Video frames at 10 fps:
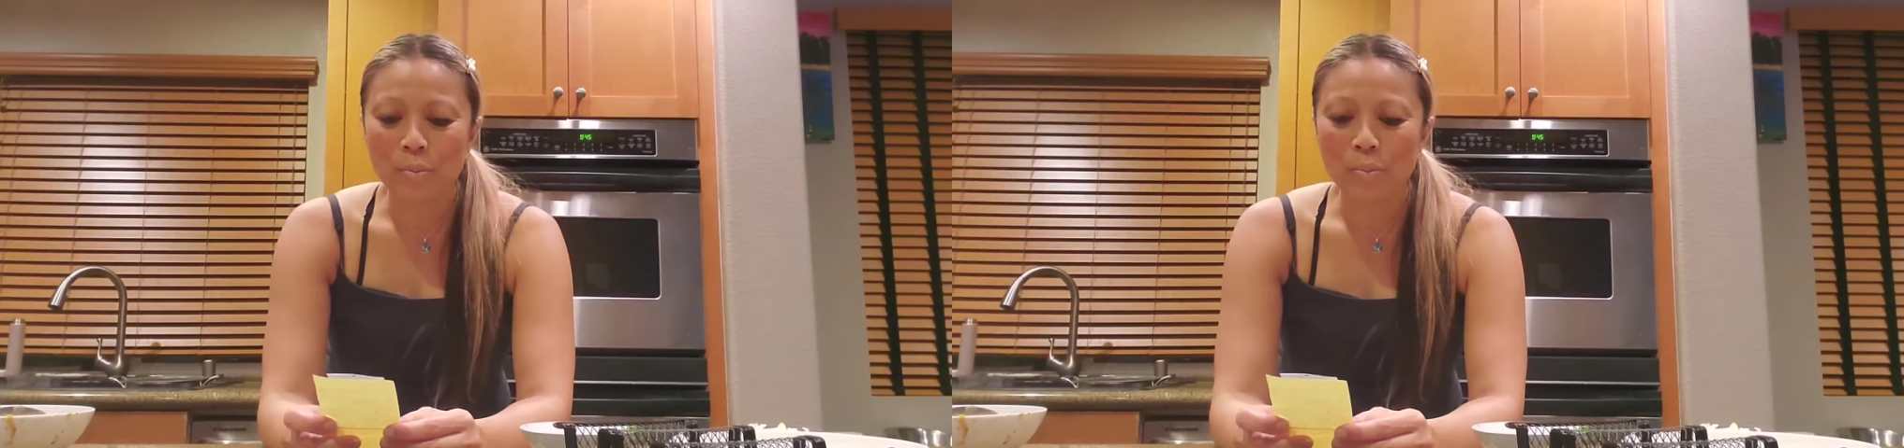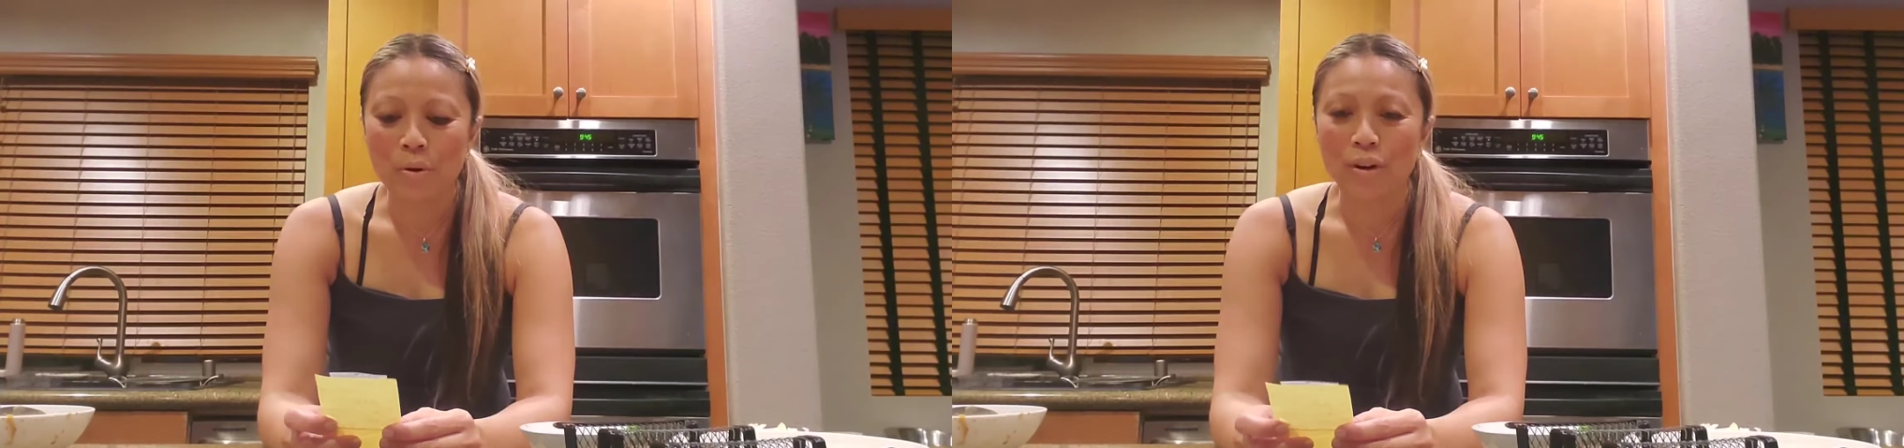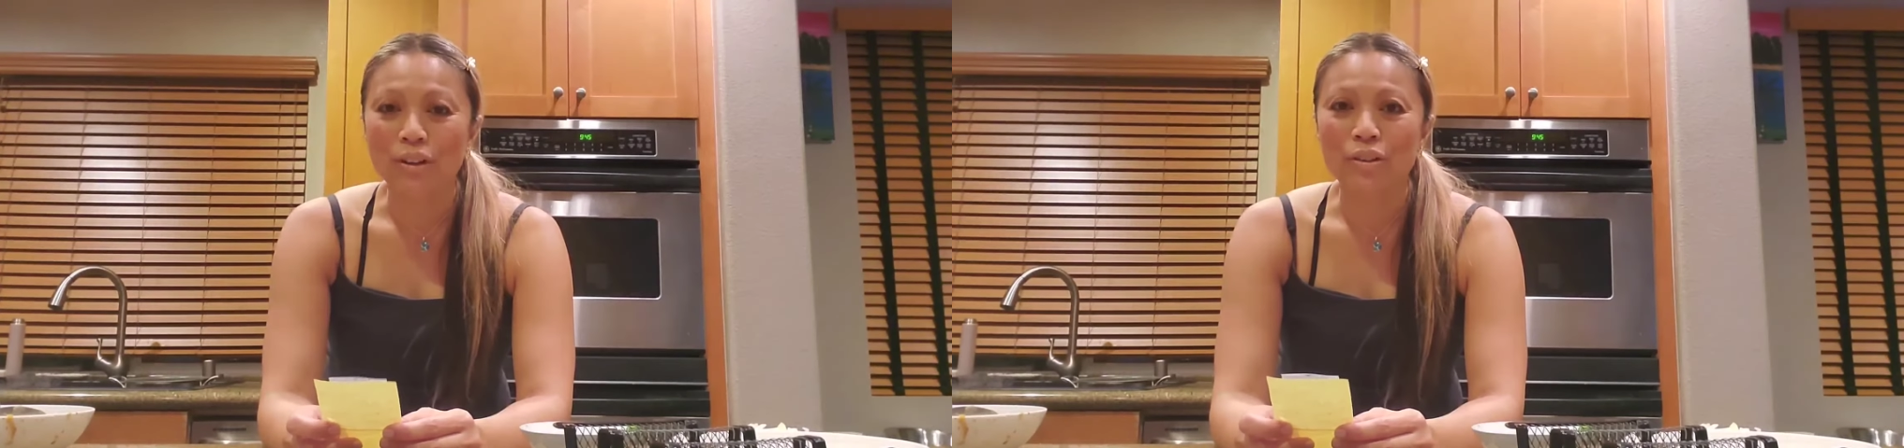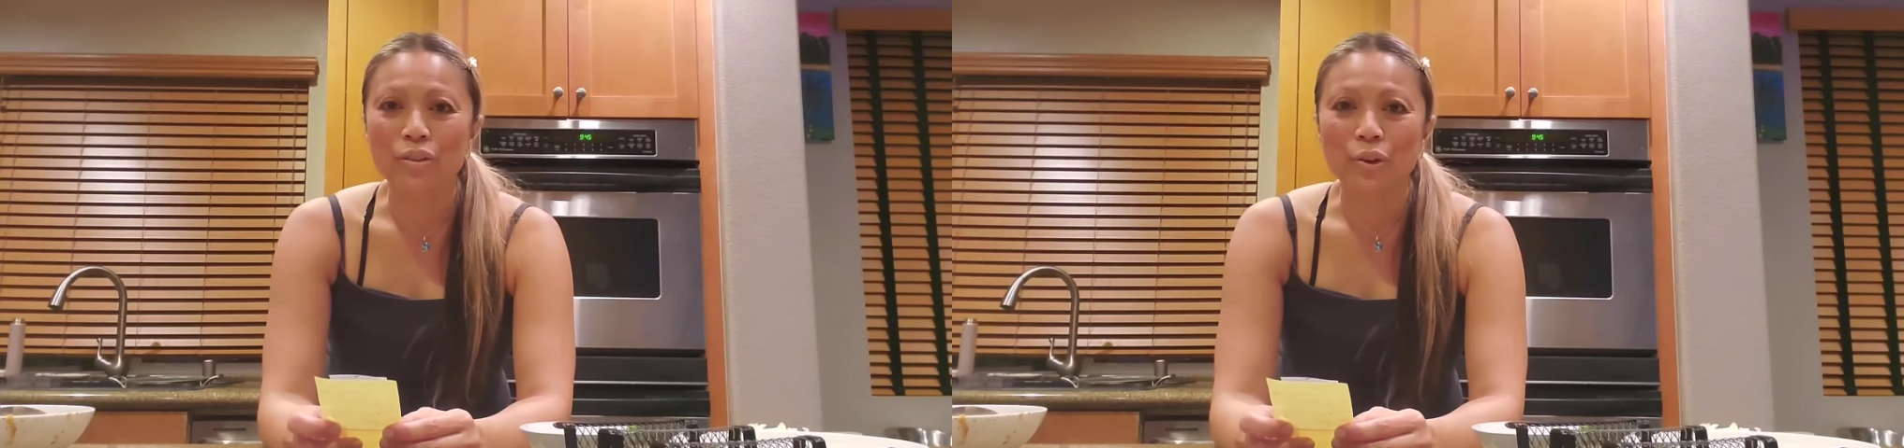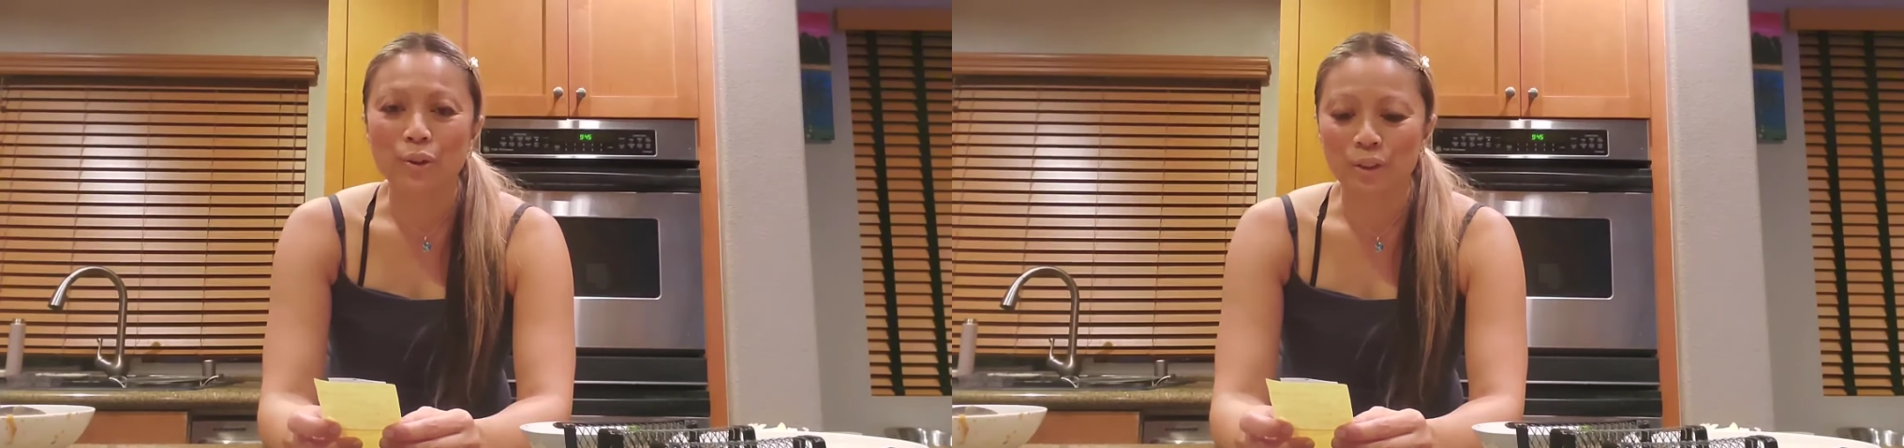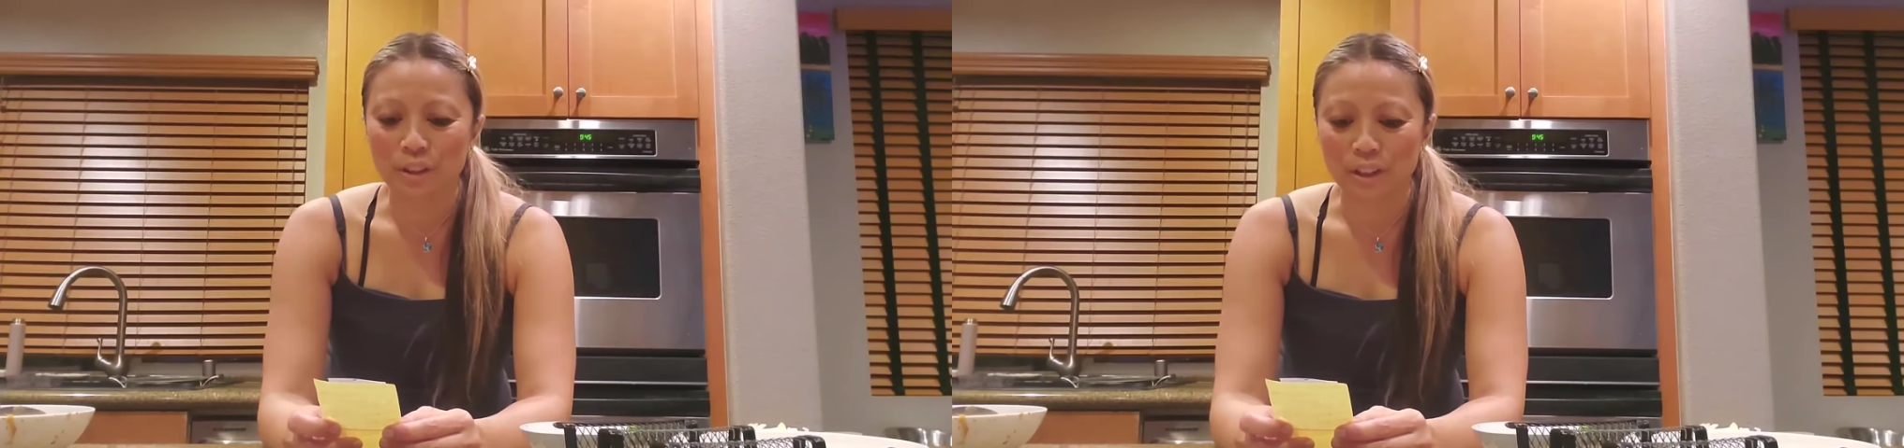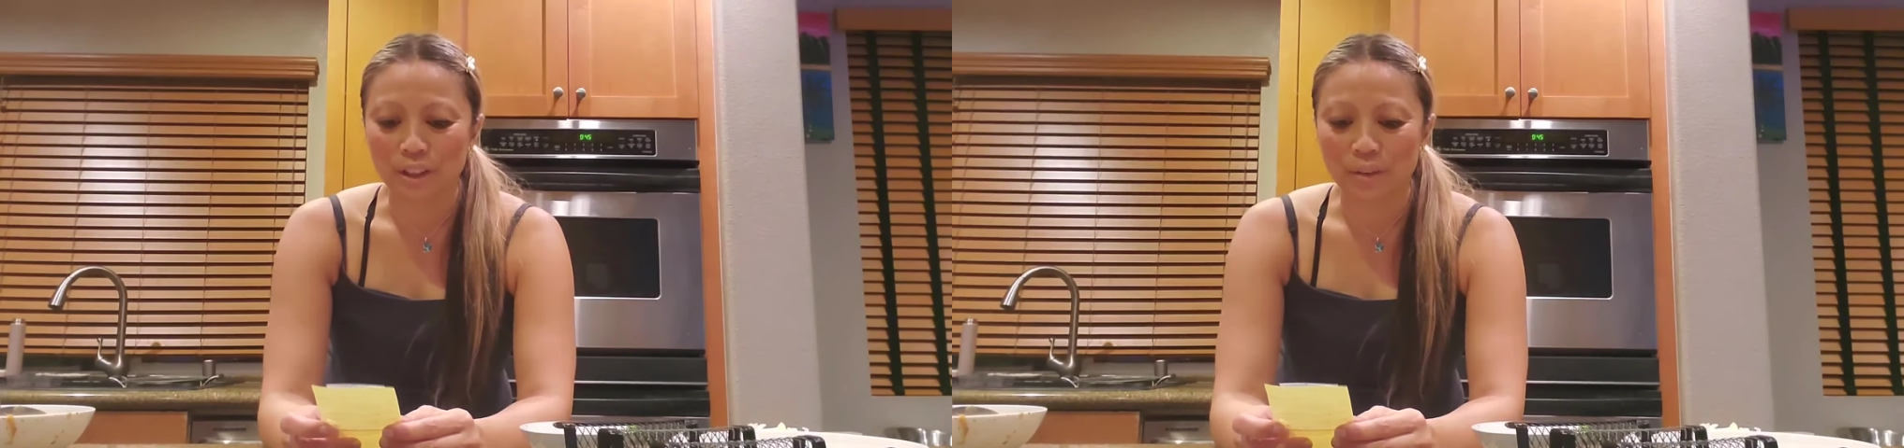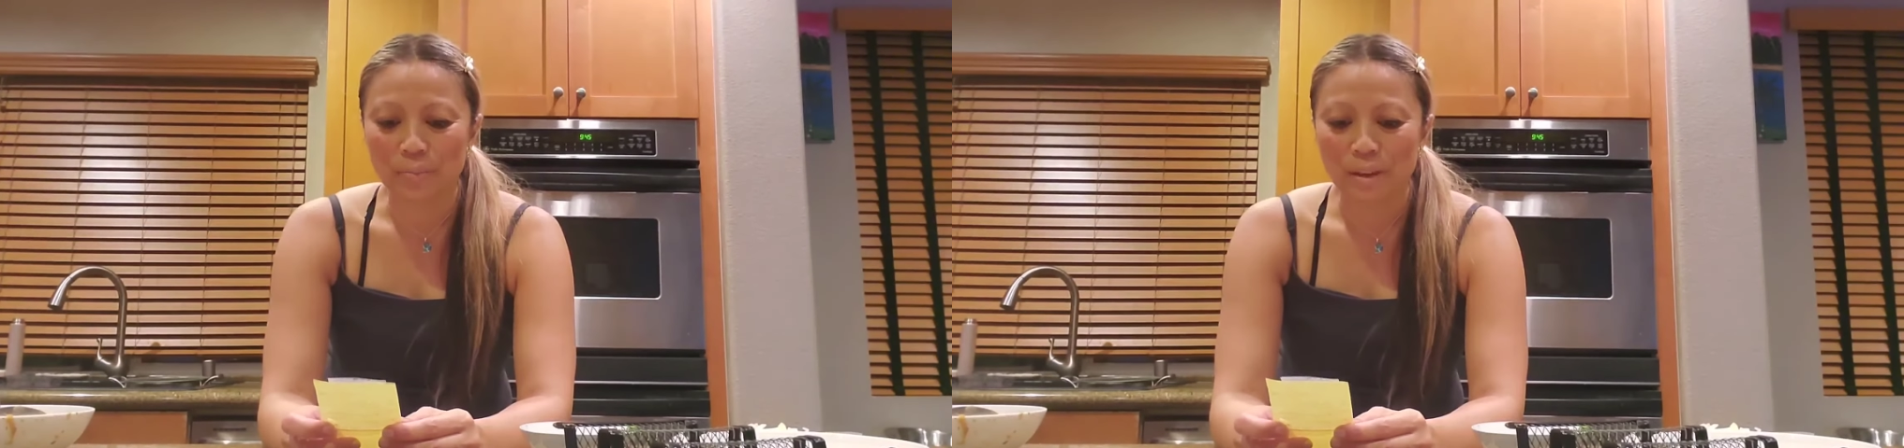pork shoulder,